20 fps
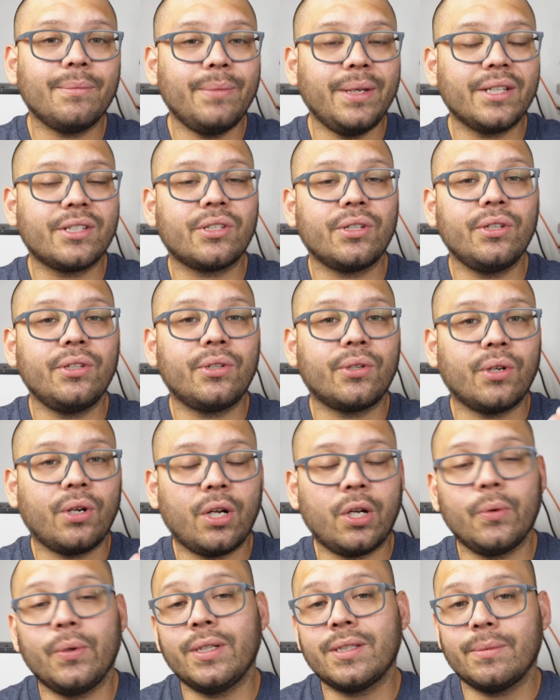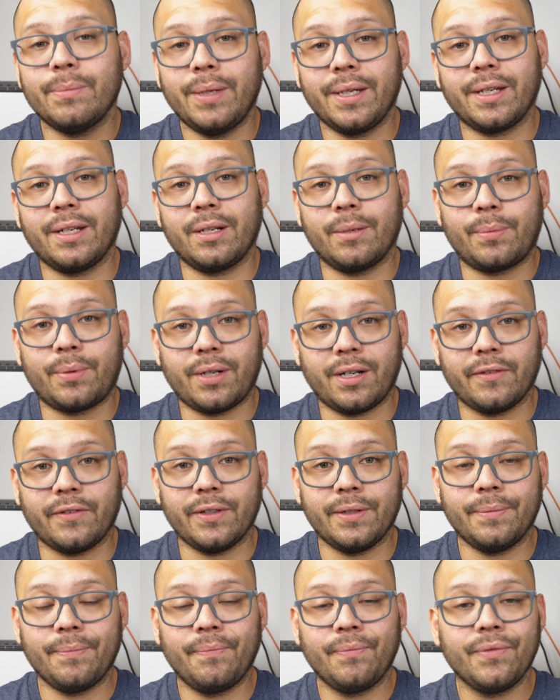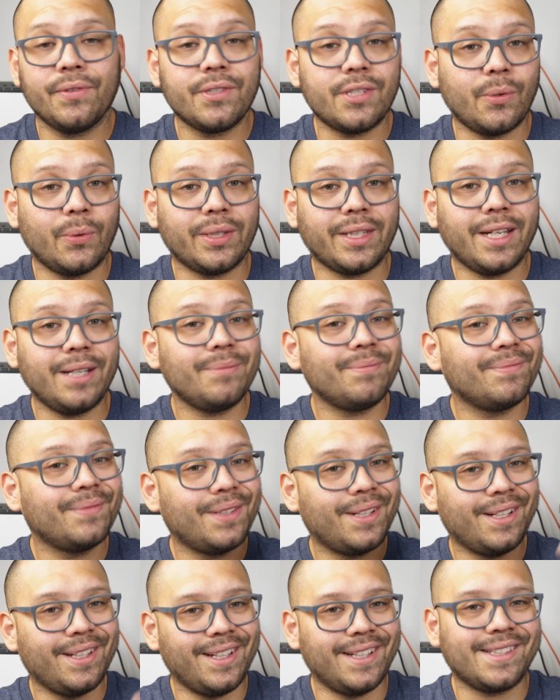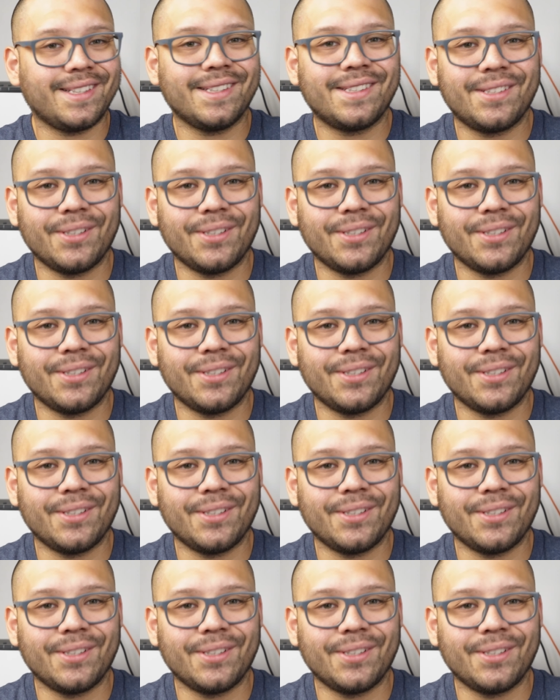make sure you're always making a profit. So with that, let's get